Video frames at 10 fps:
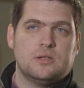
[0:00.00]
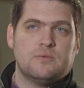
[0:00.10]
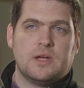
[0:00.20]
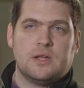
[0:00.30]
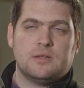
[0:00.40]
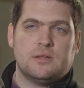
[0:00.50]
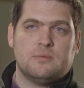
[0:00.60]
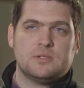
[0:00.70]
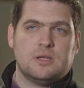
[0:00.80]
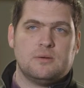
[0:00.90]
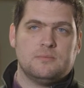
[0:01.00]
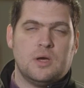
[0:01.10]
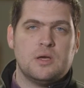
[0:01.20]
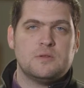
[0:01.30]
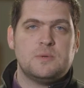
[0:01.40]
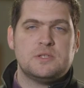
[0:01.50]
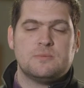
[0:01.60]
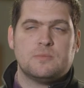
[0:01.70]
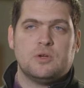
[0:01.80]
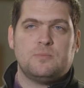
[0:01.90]
than a regular thermostat. There's been
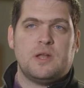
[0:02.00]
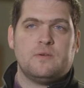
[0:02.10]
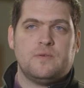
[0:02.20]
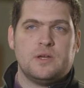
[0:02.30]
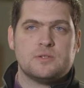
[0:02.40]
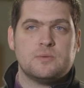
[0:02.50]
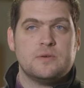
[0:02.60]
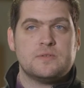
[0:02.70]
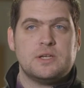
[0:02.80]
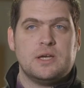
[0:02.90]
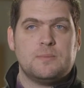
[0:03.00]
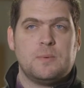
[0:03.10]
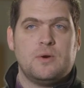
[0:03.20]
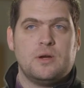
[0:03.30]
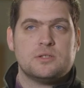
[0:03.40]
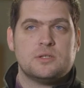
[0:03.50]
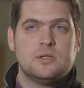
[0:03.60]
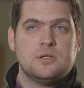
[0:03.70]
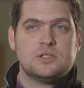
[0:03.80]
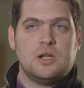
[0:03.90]
some good benefits. We obviously get the product
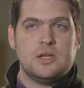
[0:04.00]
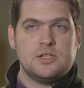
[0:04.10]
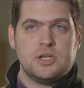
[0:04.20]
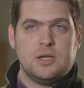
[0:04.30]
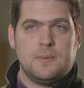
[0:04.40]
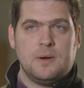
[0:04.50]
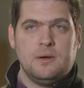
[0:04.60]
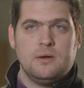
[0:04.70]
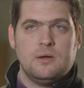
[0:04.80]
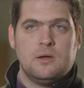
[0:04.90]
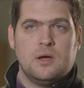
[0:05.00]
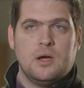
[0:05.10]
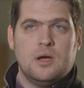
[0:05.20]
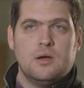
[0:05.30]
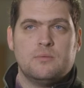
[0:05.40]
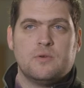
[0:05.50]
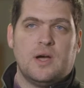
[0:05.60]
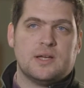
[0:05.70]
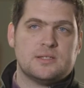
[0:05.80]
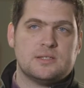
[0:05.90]
slightly cheaper. We've
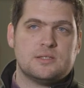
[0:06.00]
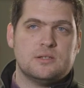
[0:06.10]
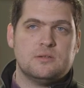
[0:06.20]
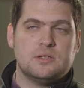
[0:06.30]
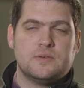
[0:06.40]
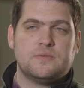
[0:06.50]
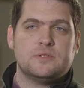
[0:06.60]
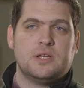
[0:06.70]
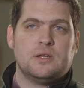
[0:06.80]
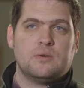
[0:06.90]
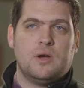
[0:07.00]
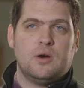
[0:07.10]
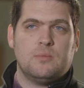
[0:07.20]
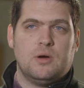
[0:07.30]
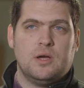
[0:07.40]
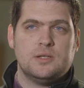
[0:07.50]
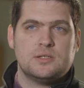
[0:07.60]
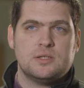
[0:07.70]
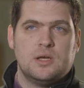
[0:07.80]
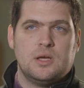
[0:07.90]
got access to the different technical
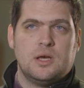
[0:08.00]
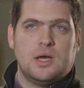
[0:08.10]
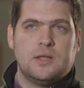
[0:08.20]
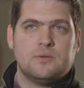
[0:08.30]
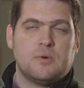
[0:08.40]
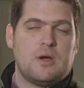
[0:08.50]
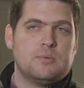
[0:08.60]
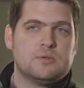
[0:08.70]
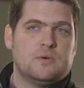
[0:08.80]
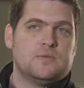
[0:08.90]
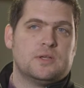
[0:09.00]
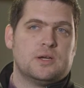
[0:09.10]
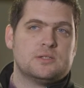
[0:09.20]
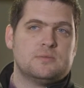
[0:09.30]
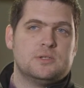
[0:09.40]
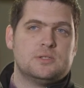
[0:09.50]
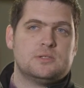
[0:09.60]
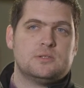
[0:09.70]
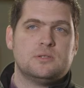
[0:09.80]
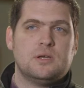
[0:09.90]
helplines, and we're able to offer the
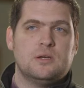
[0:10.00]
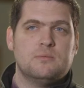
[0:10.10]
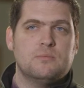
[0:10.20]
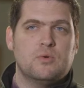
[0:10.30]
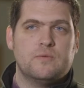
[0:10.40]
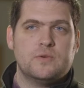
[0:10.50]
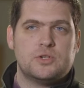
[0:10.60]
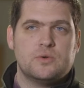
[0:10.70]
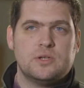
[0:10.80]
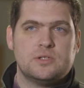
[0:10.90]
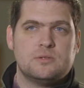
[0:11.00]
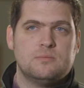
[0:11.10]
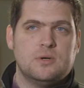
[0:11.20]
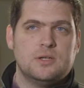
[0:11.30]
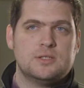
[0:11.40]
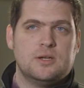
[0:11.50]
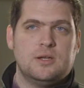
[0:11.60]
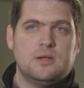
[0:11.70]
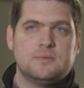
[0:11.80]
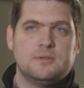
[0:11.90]
customers more of a choice by
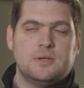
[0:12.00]
signing up to